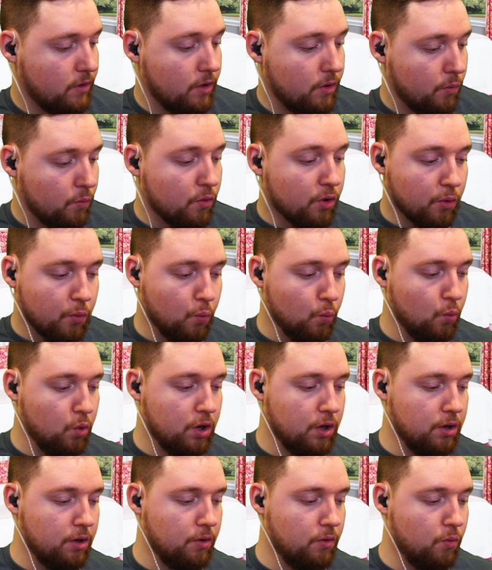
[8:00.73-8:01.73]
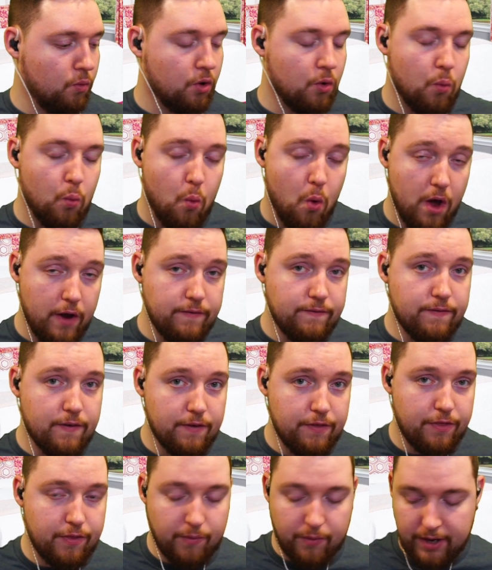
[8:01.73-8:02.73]
we're 1 for
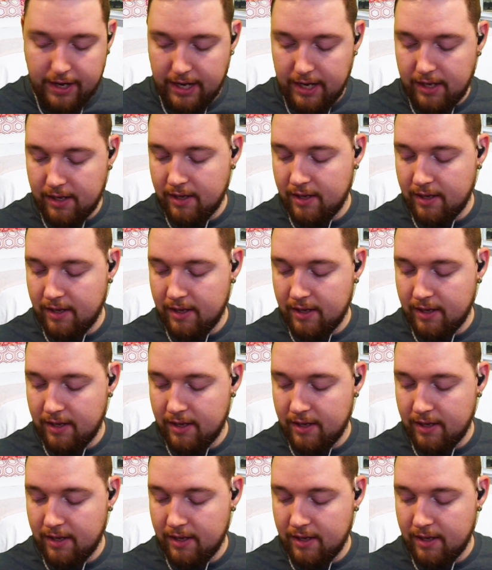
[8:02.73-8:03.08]
3.